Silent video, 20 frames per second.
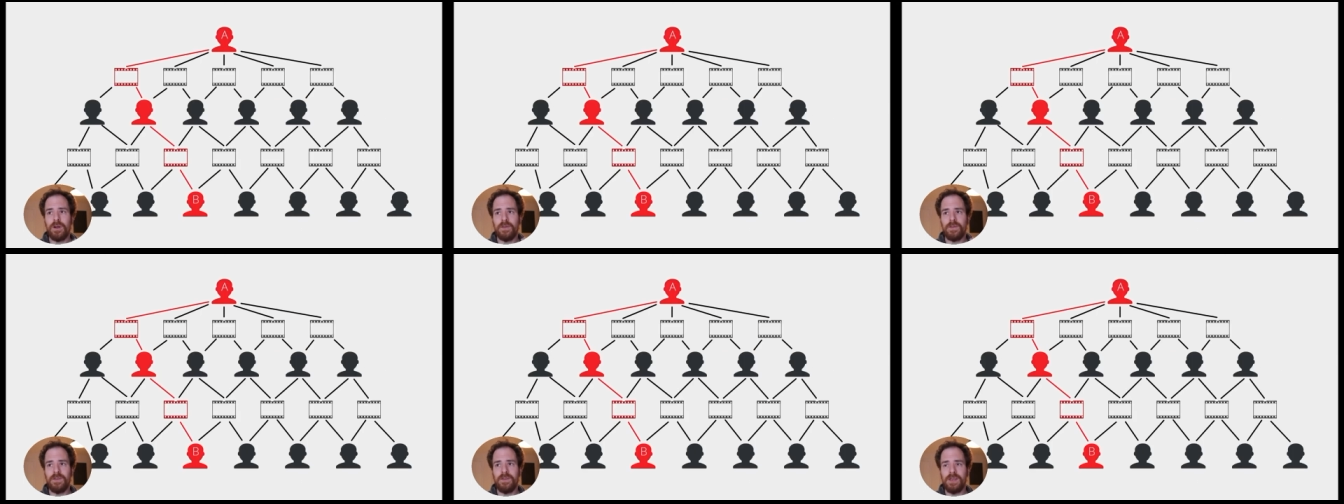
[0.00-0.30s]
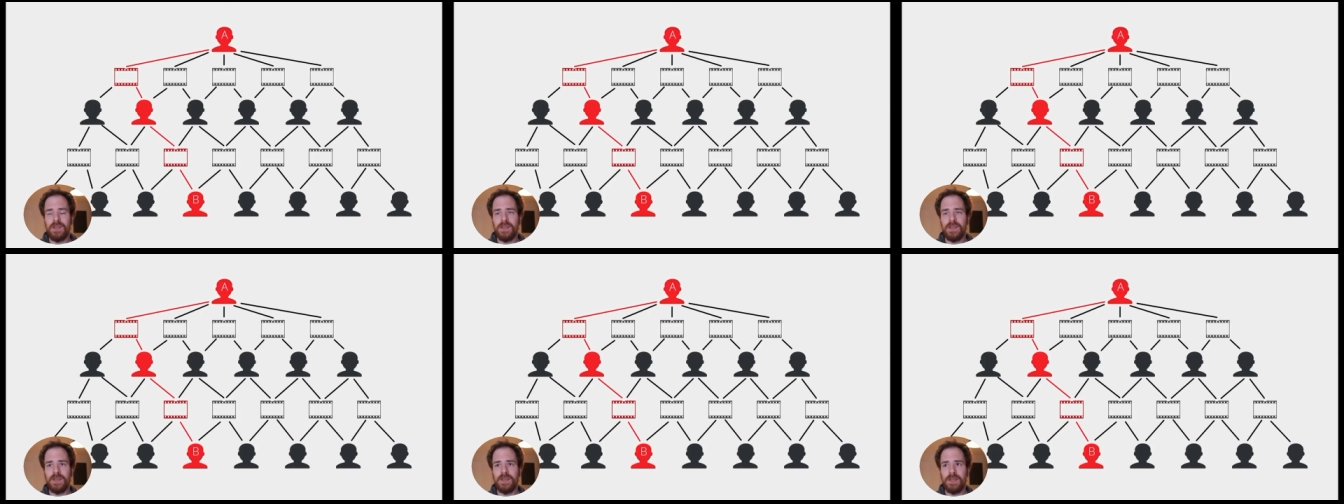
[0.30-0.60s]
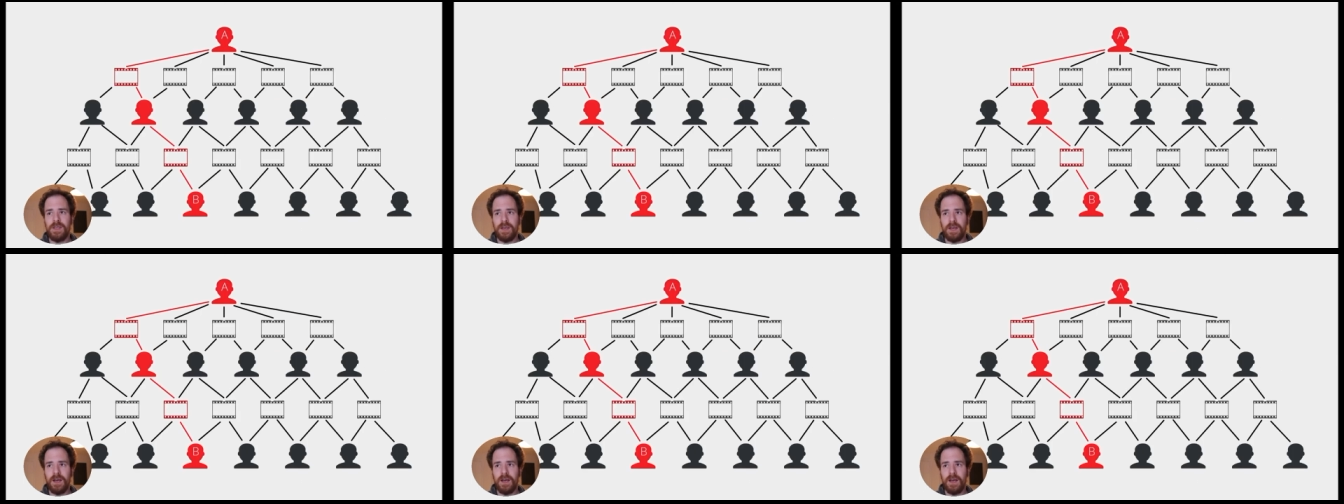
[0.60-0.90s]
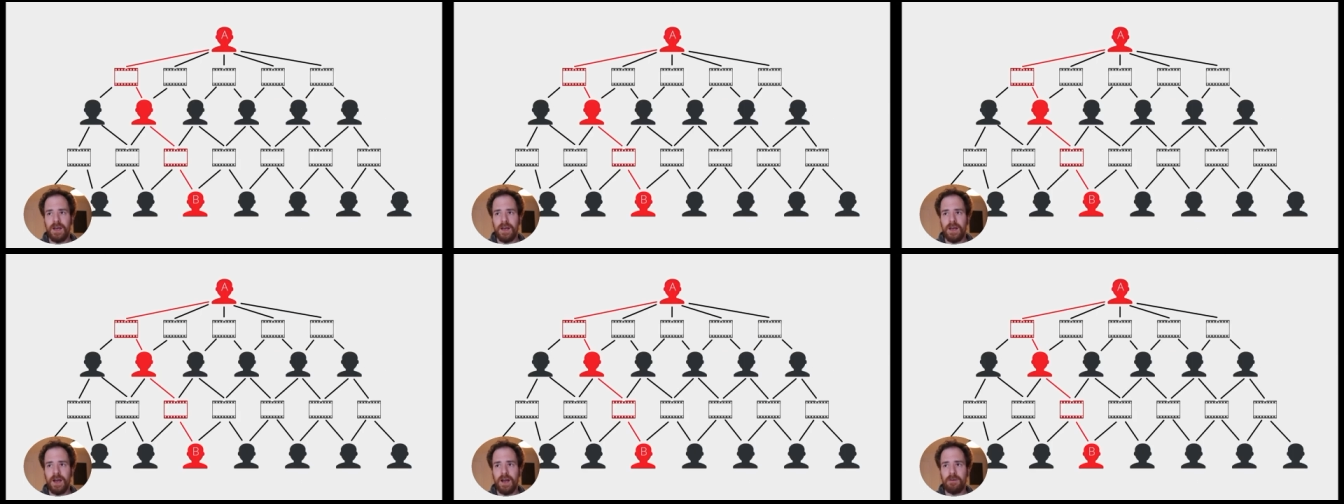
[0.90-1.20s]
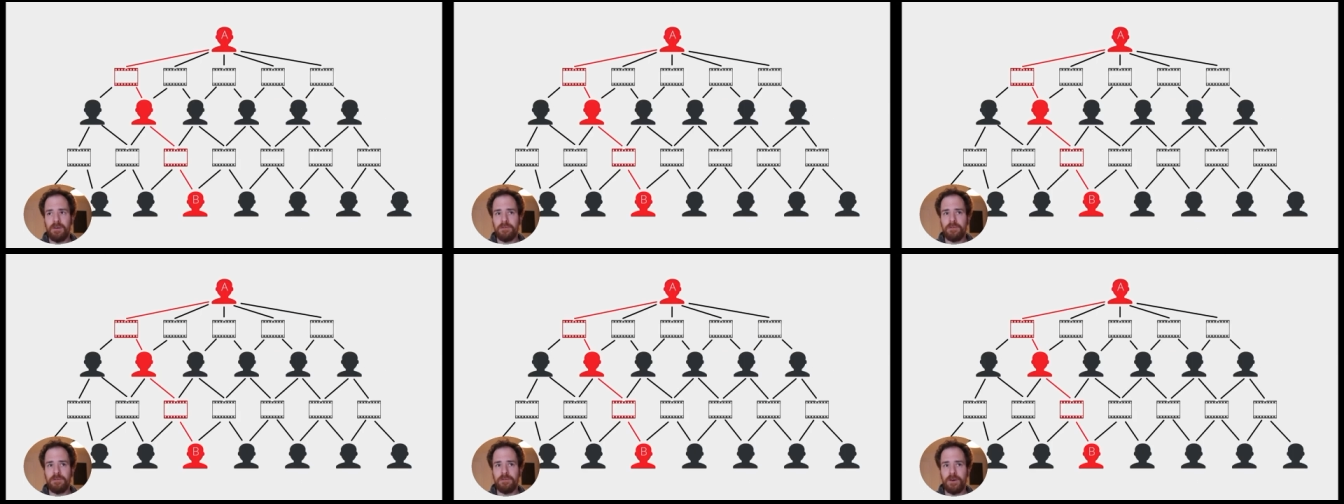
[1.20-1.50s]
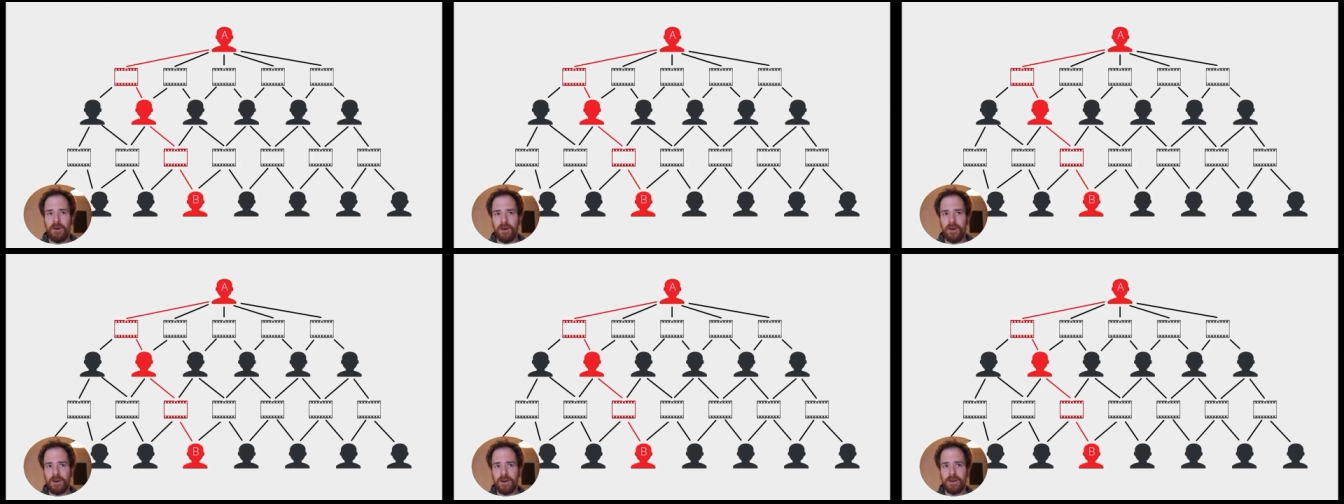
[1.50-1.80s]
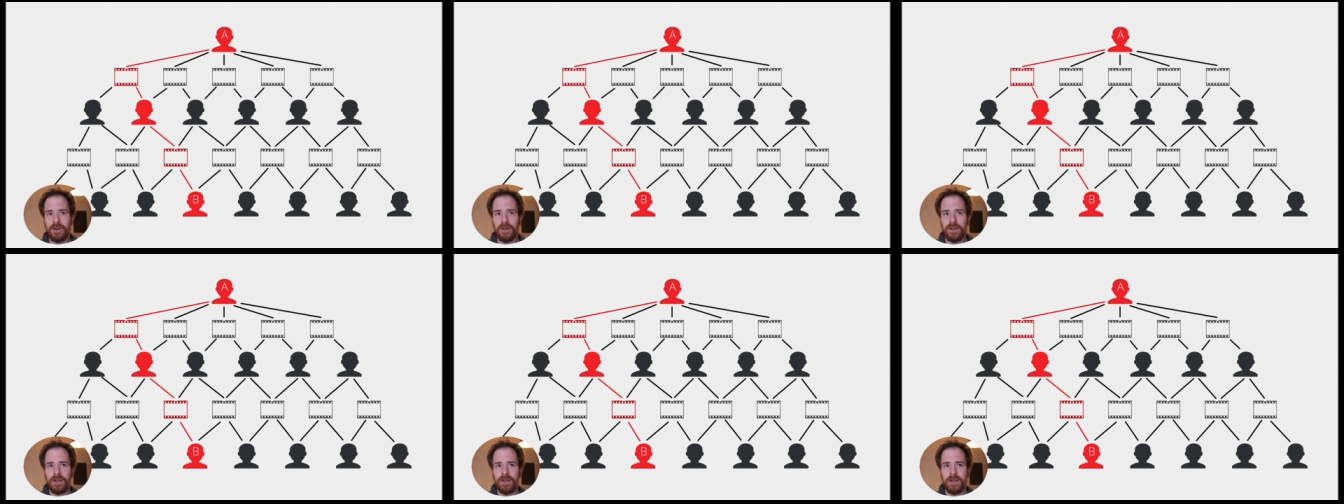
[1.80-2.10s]
the uh, how
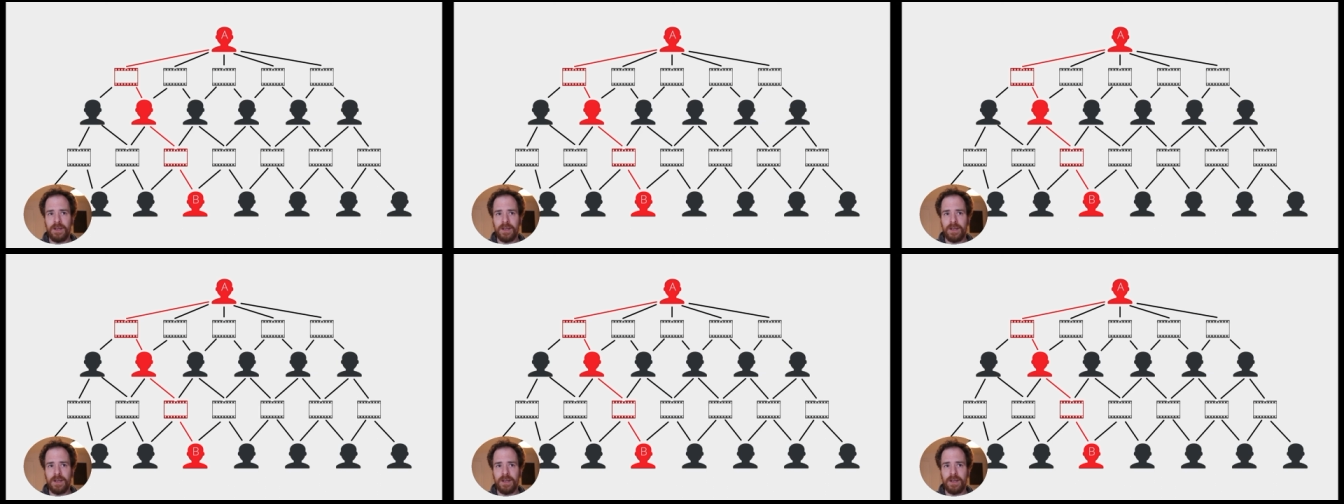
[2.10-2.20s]
far